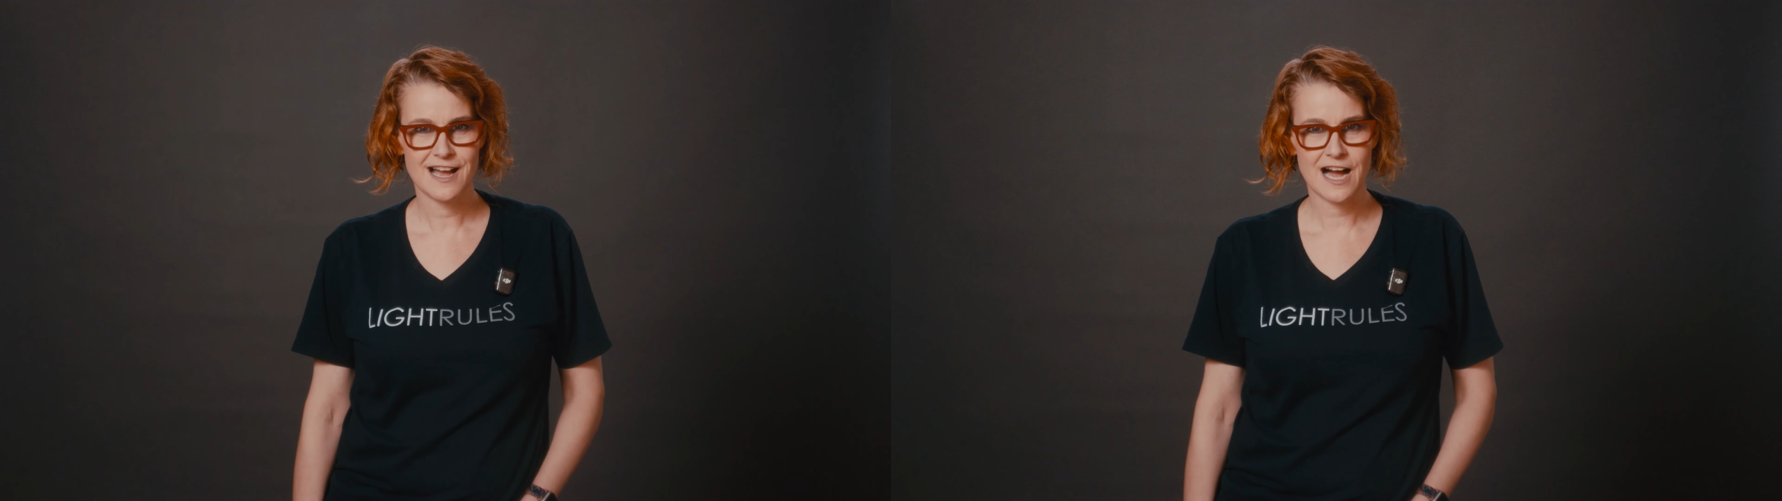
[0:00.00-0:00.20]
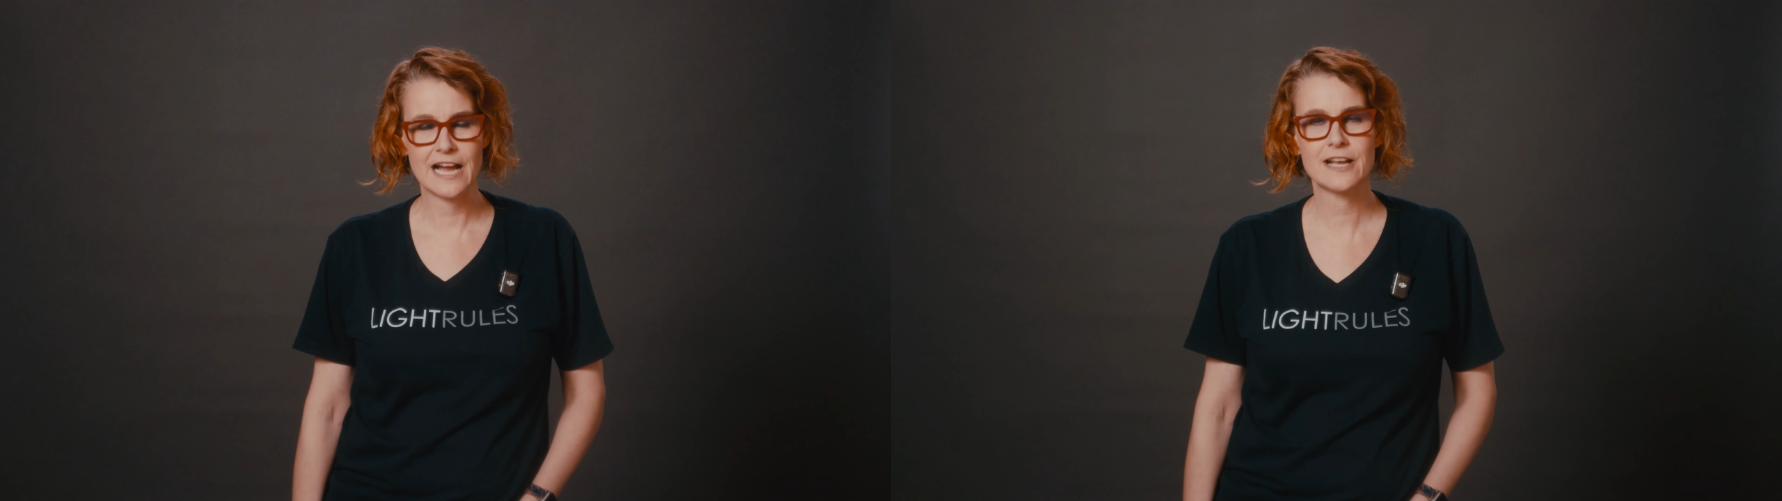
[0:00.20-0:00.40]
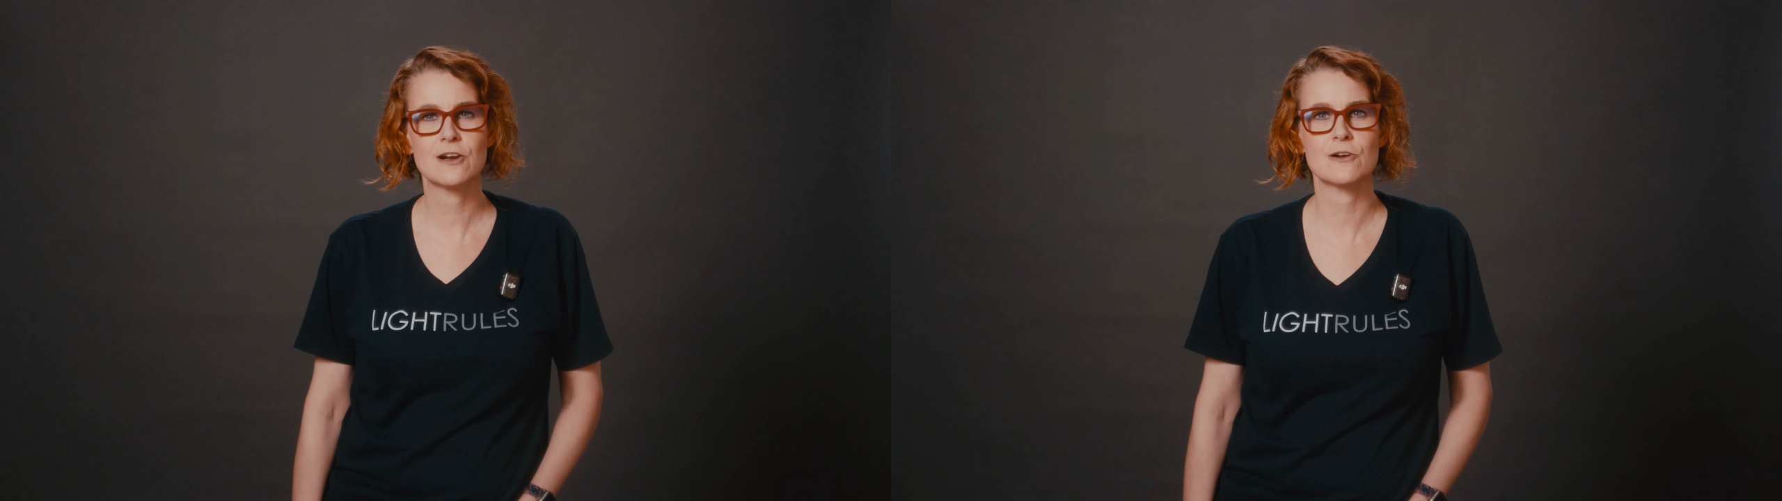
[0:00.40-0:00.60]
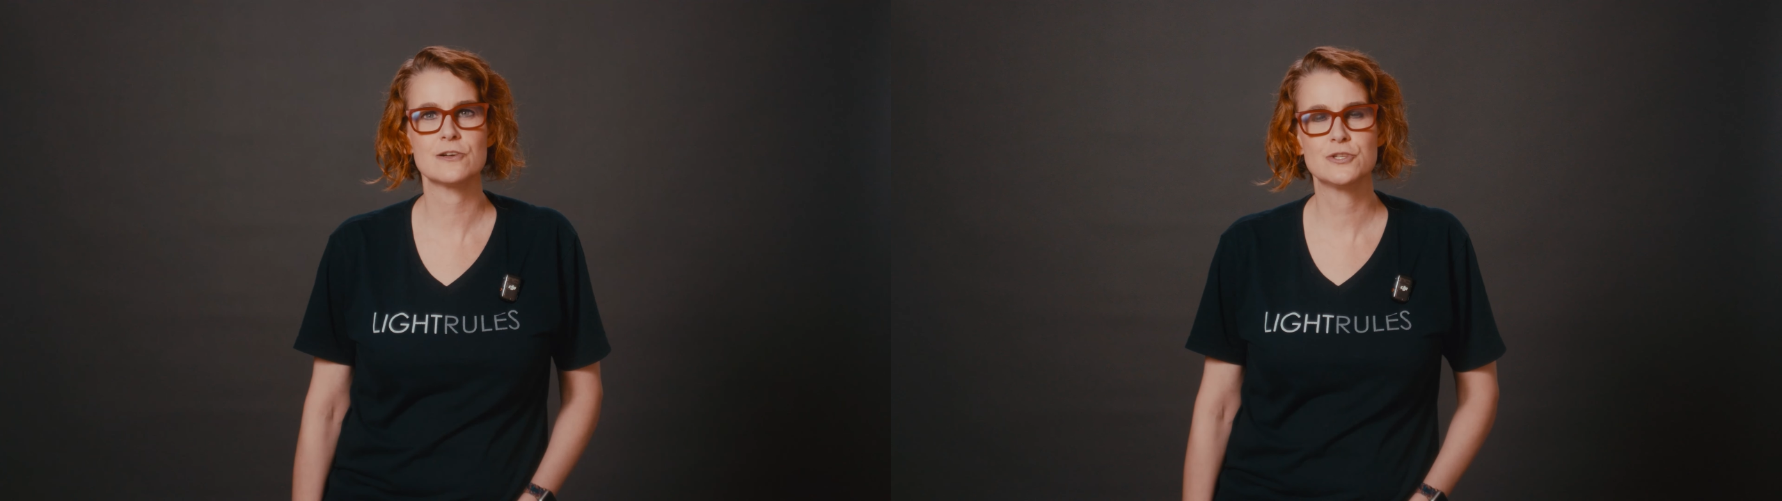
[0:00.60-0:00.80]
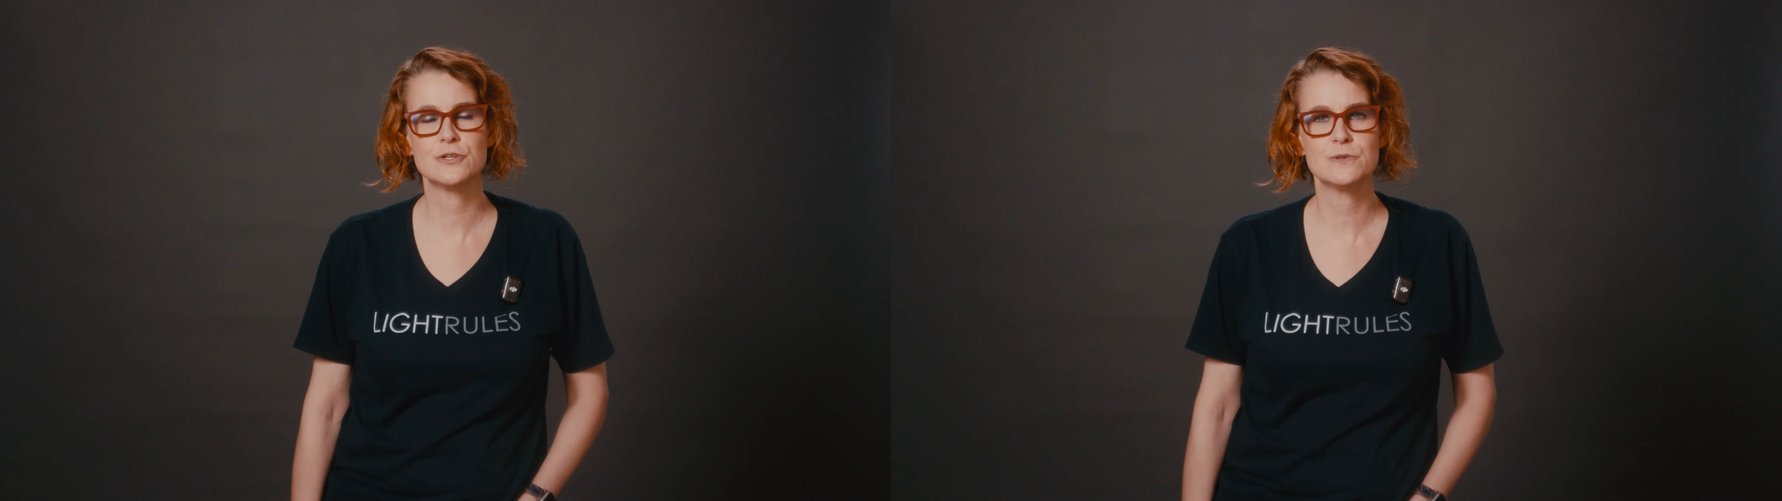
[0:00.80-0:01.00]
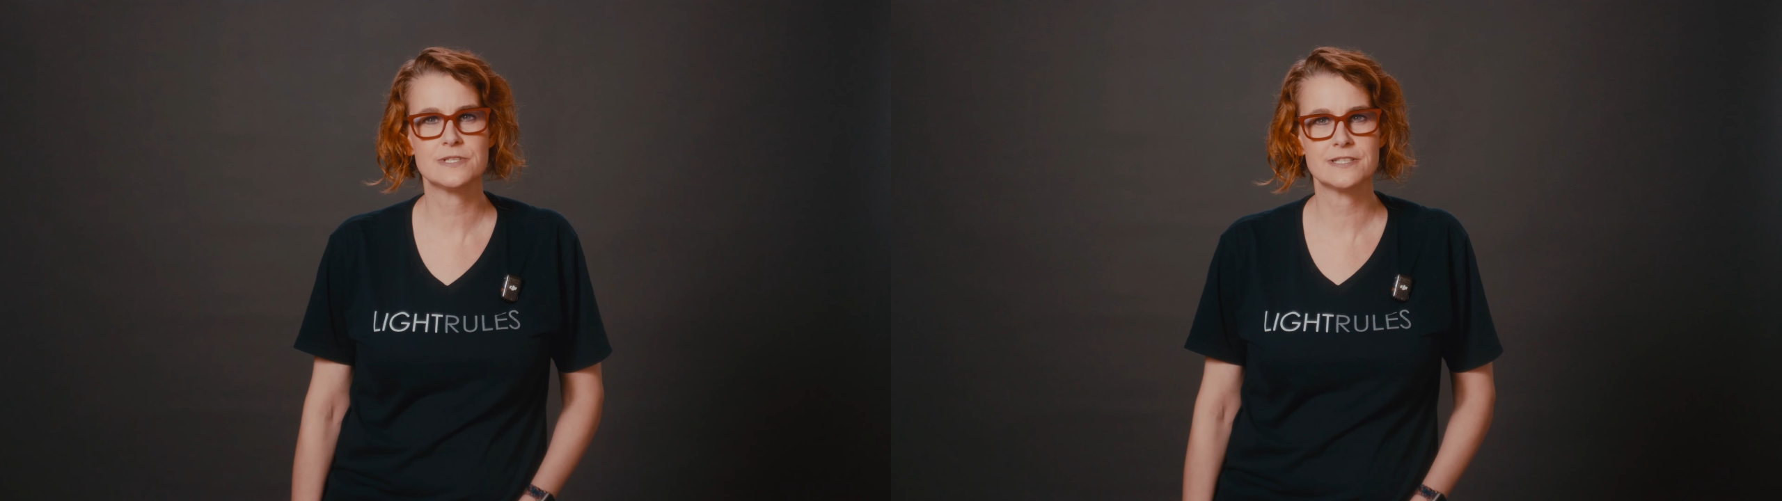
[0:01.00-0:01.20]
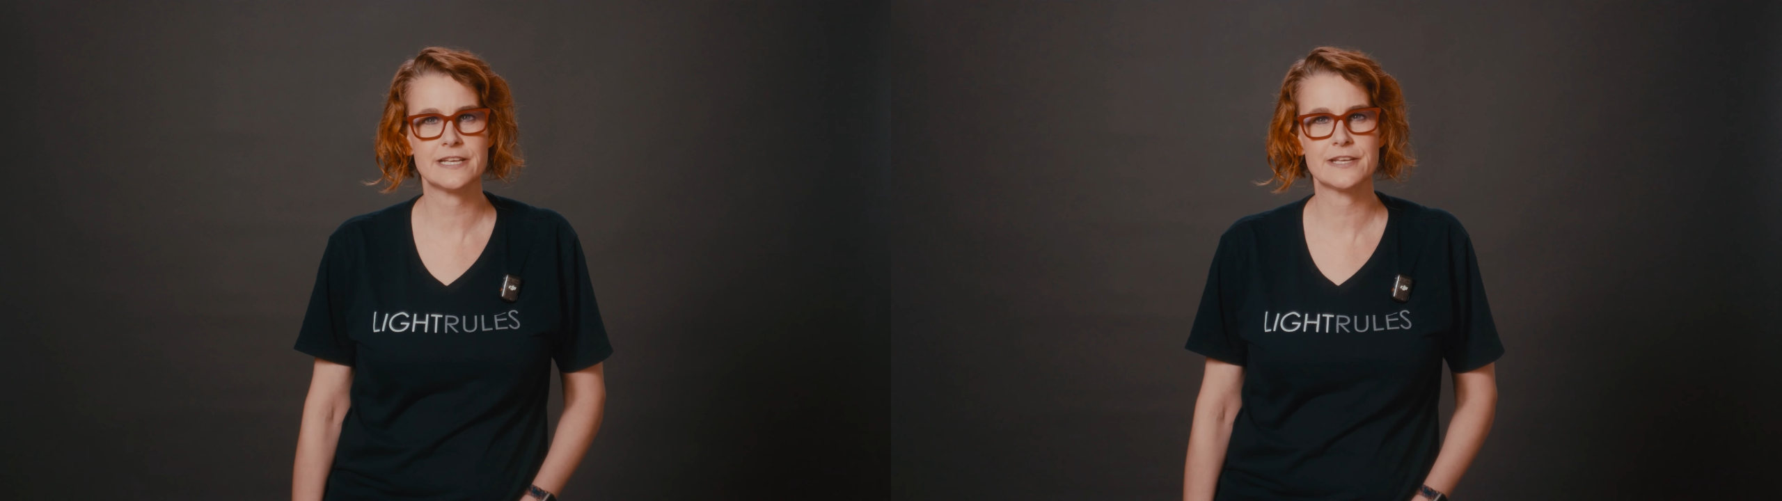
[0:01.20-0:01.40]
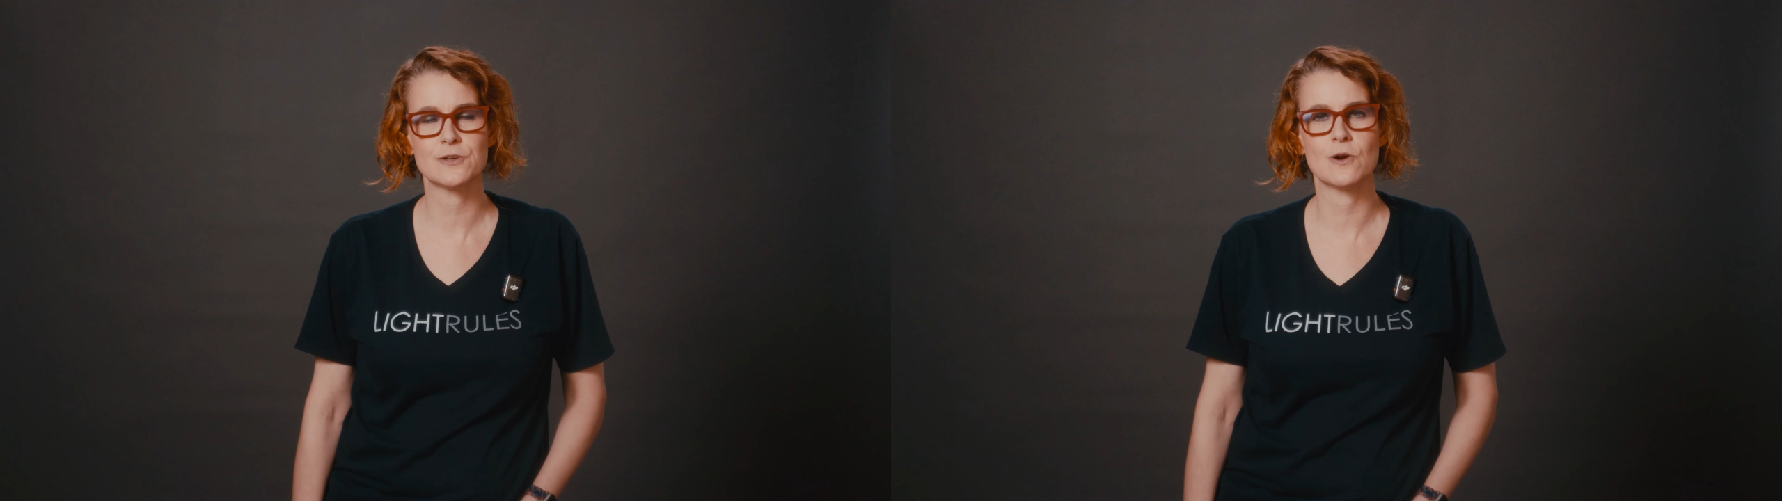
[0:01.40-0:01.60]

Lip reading: I encourage you to take your